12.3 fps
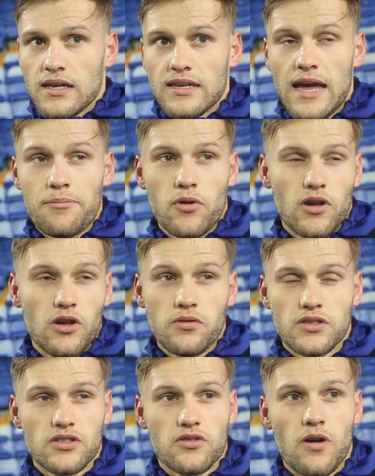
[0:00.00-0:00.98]
Yeah, but
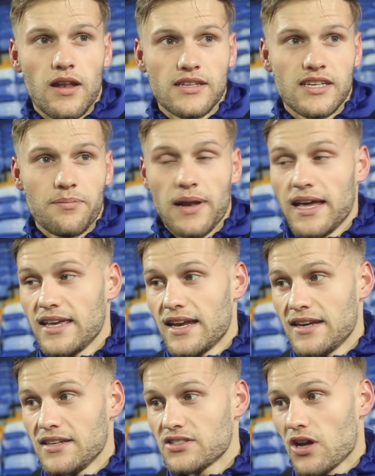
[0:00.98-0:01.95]
Lewis is a quality
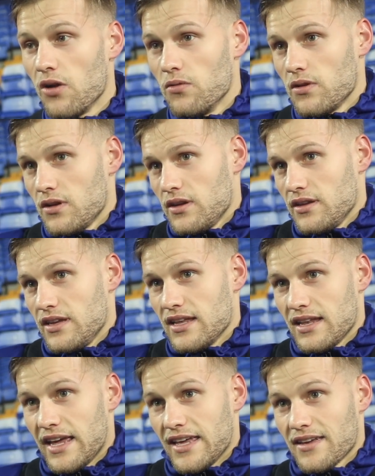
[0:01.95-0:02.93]
player, so
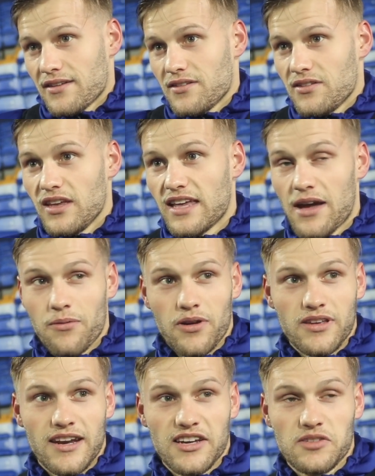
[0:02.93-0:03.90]
you get
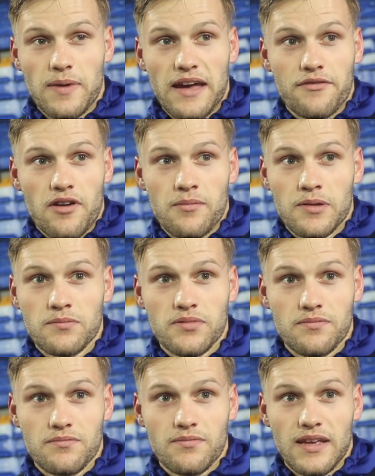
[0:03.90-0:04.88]
what you expect from him.
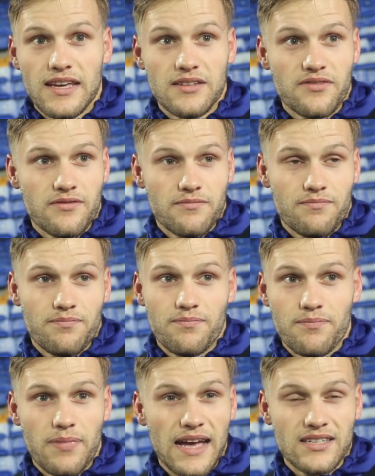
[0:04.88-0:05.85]
He's
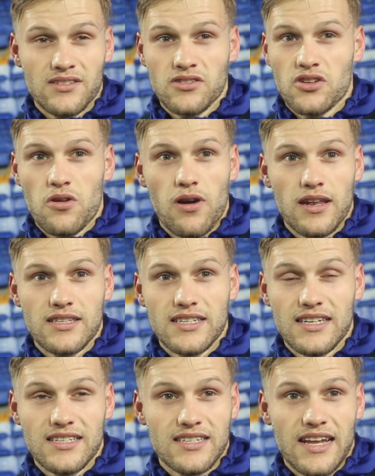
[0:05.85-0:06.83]
passing his
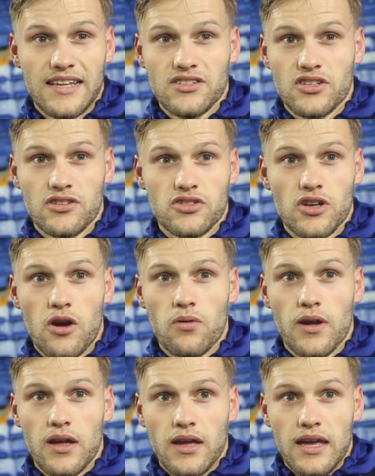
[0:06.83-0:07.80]
qualities and engine,
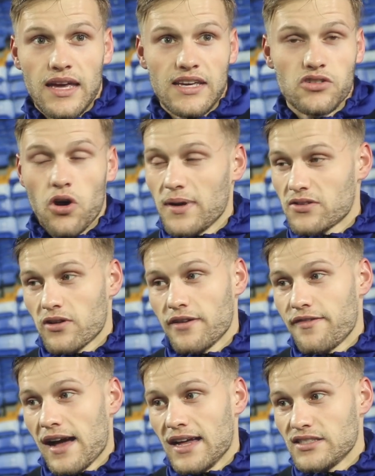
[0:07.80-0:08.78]
so he's always going to
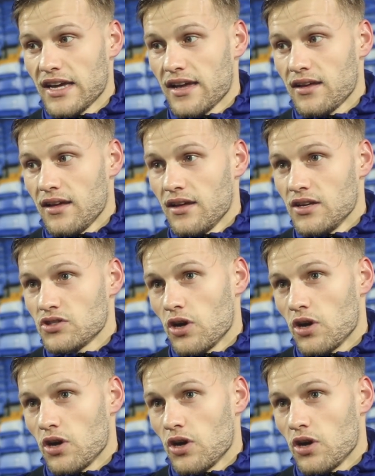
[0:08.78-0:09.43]
find you.